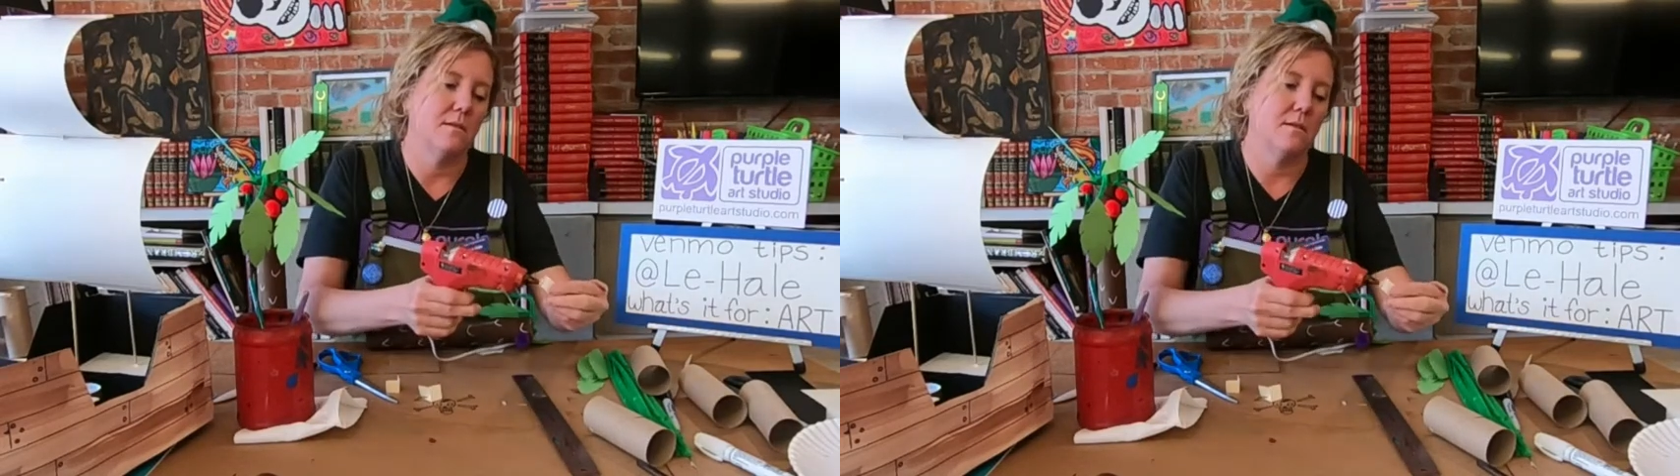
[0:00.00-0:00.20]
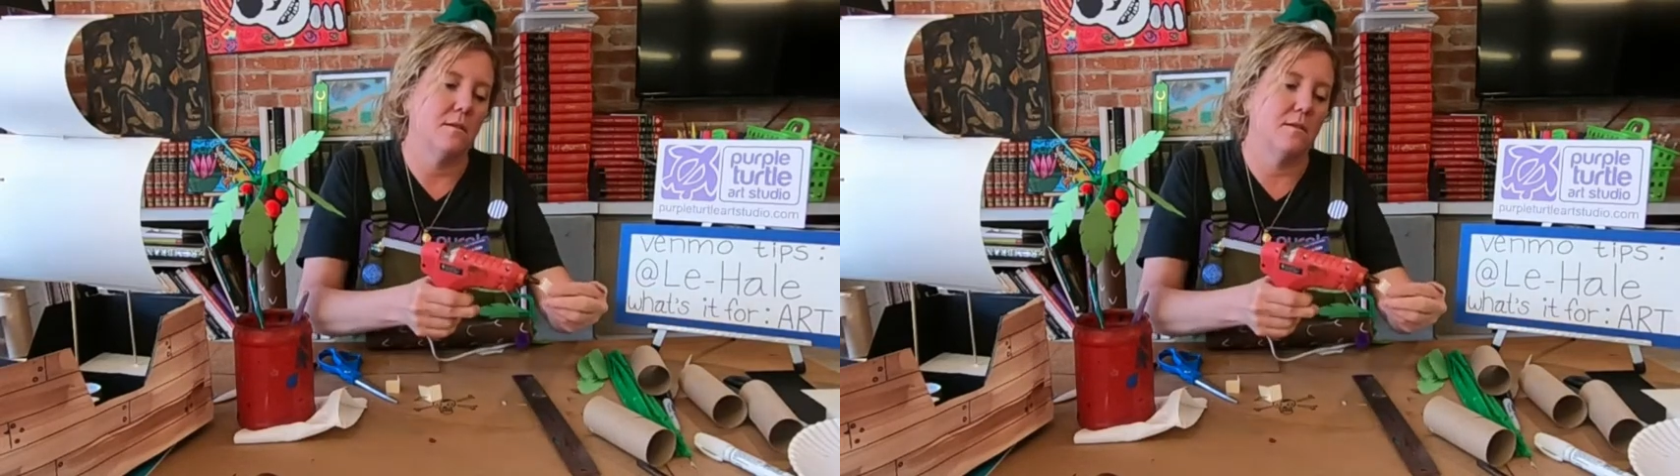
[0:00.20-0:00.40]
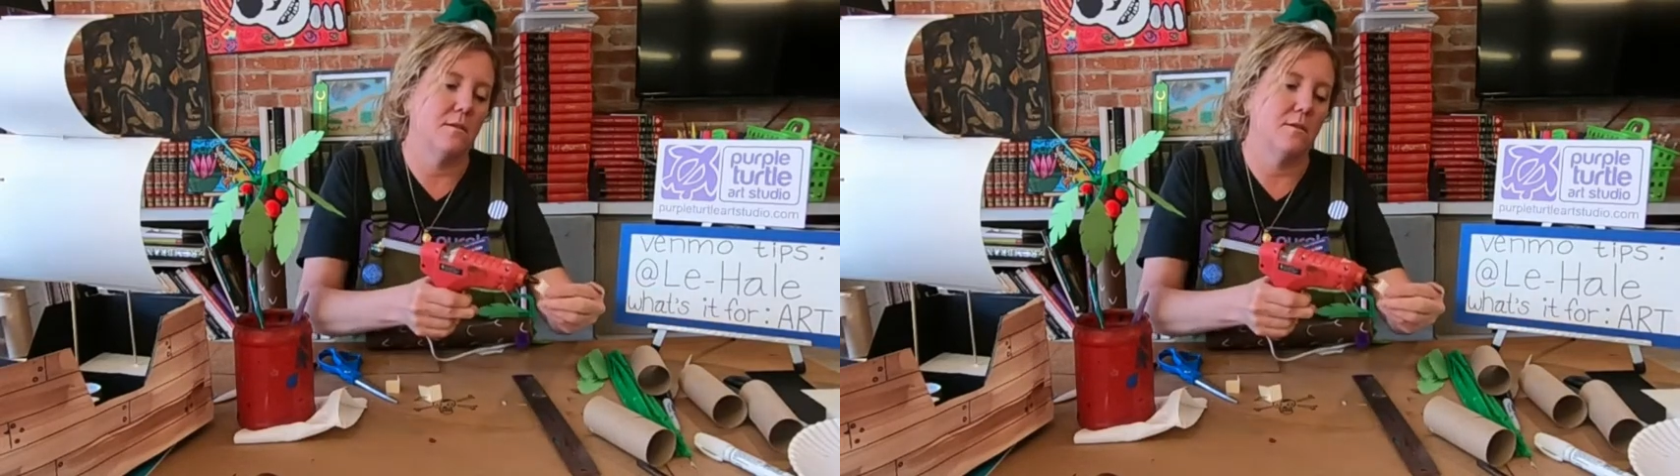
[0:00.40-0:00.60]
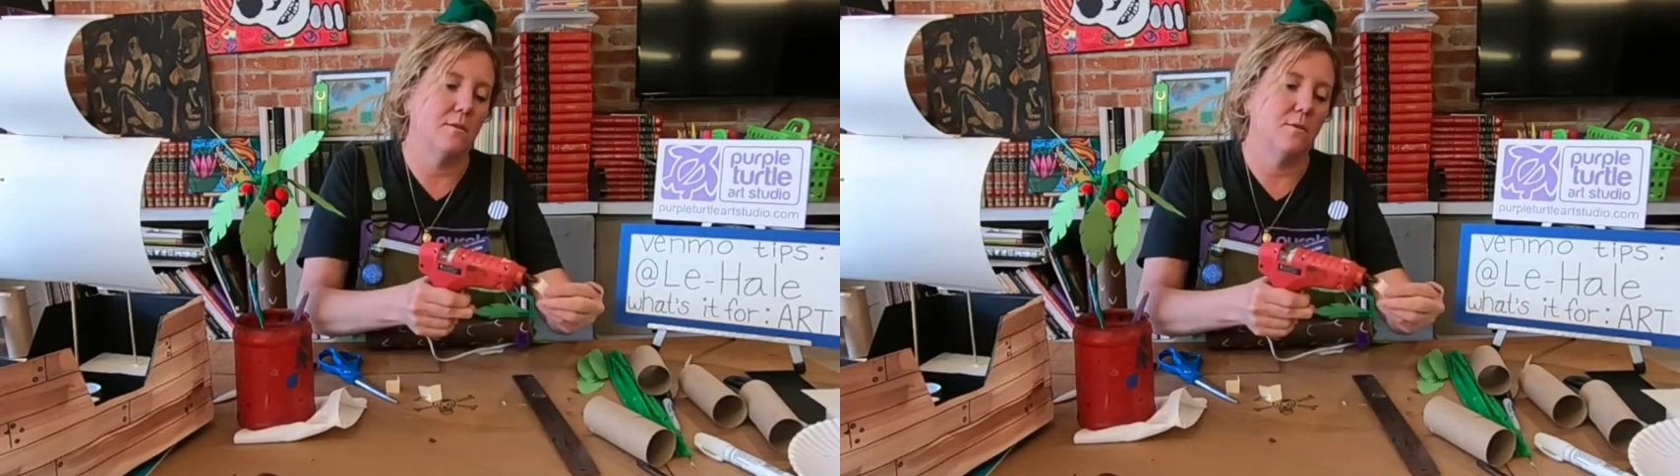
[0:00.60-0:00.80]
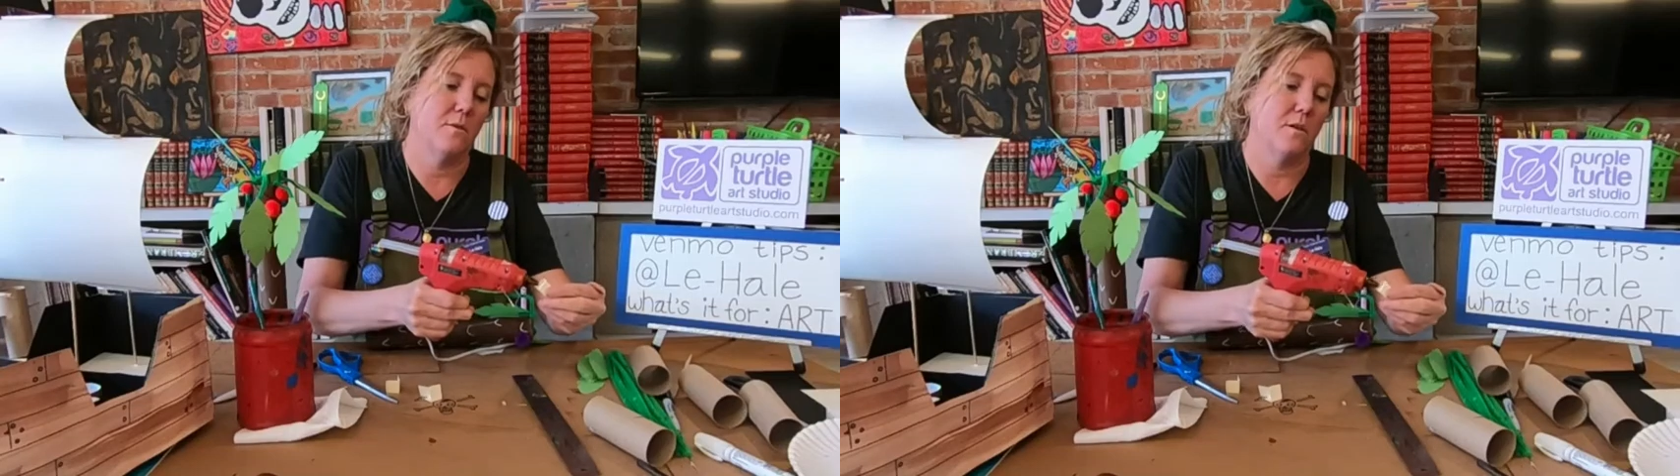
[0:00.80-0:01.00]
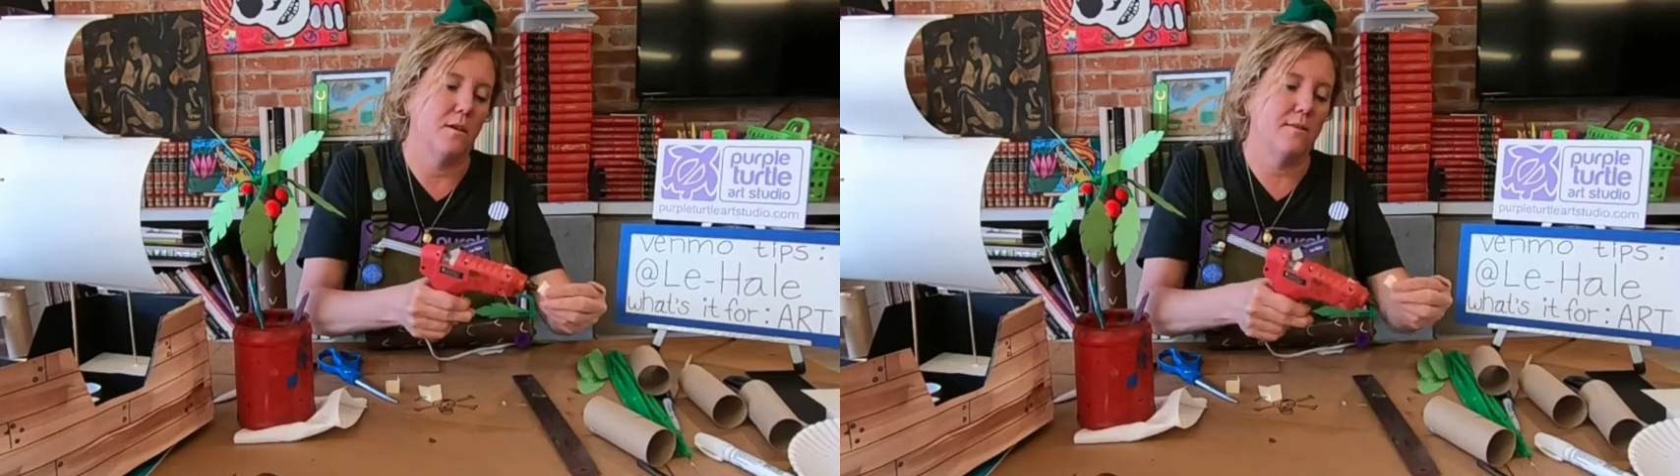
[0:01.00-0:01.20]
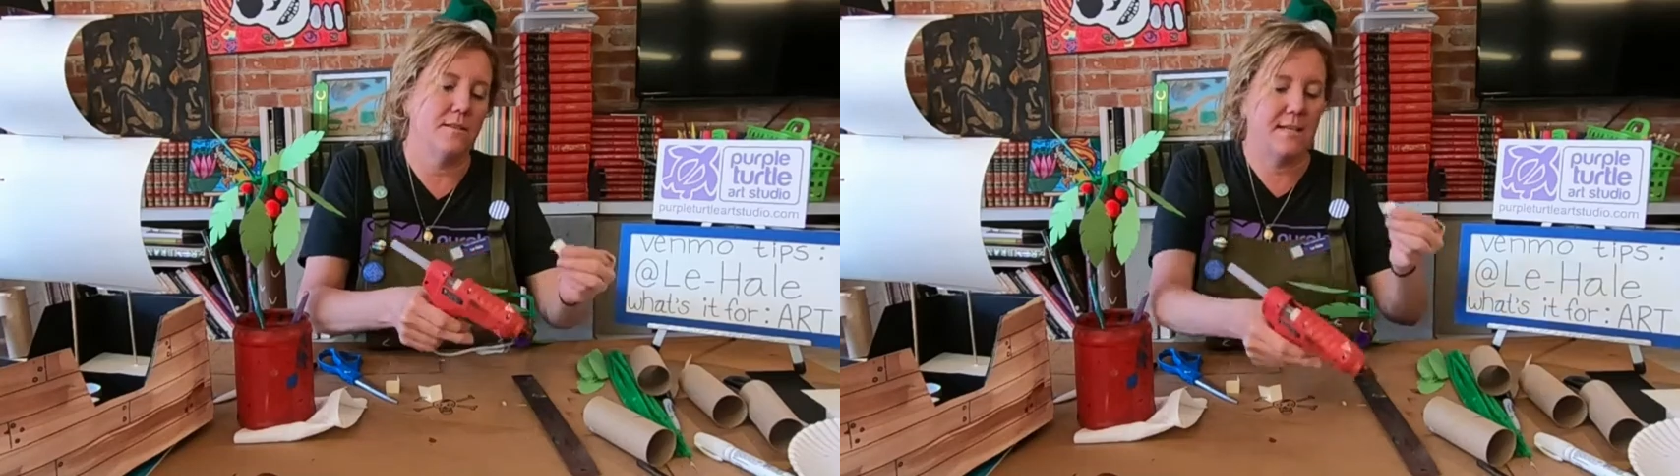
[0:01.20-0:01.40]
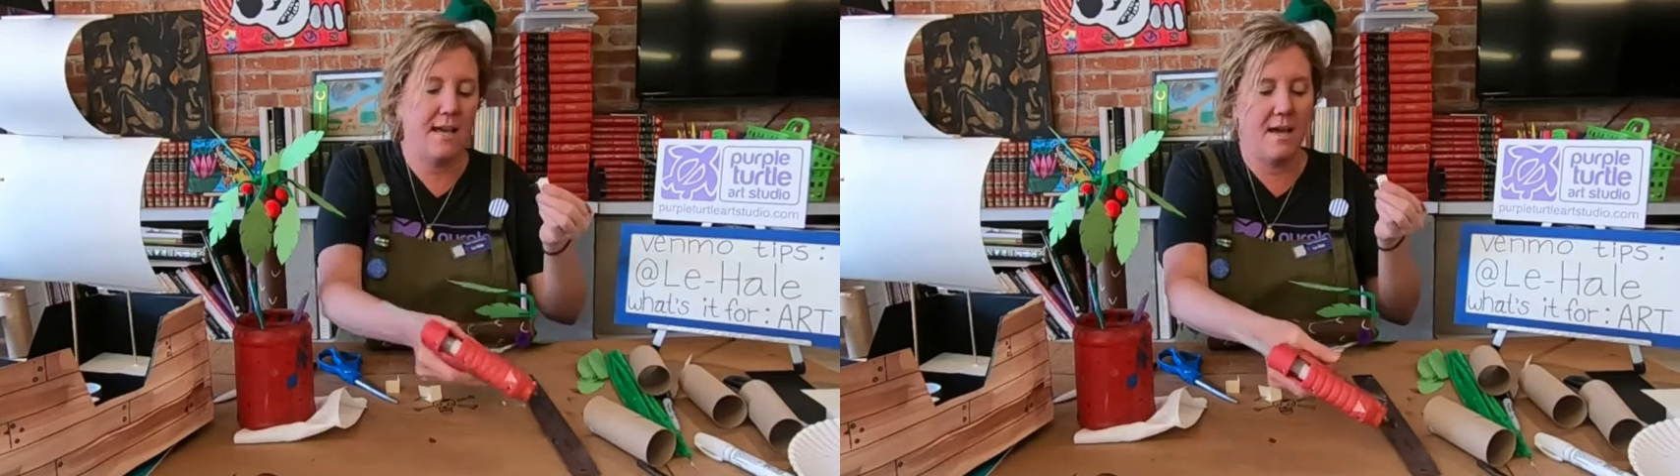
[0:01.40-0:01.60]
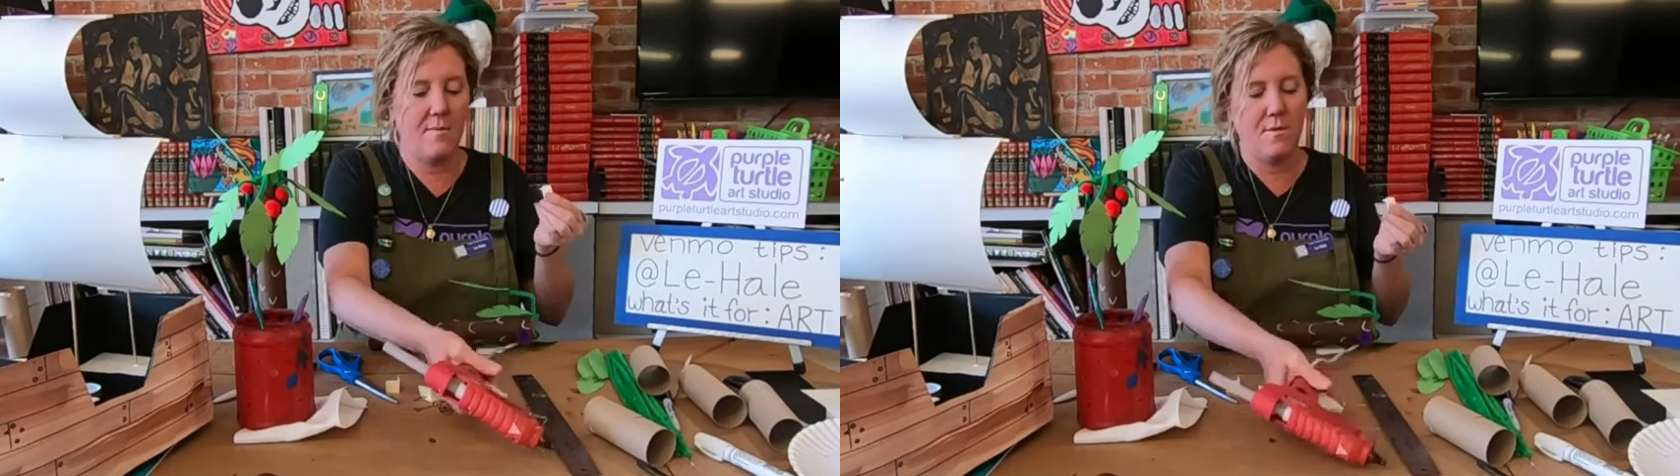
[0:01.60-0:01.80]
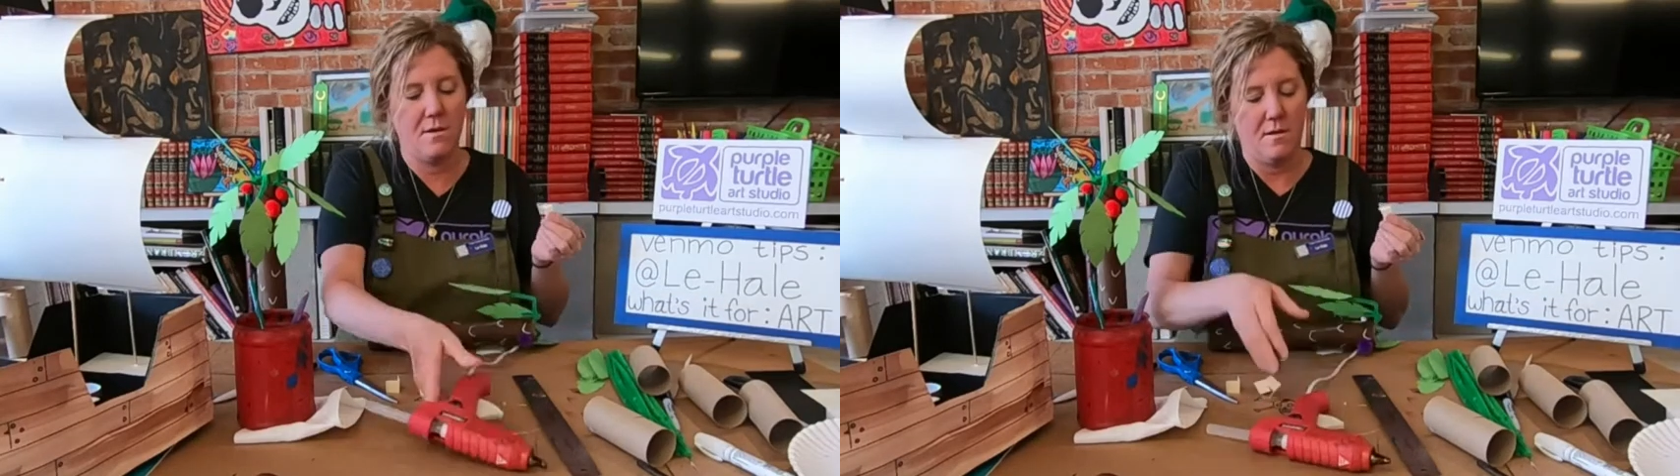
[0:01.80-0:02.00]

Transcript: the glue on the tab,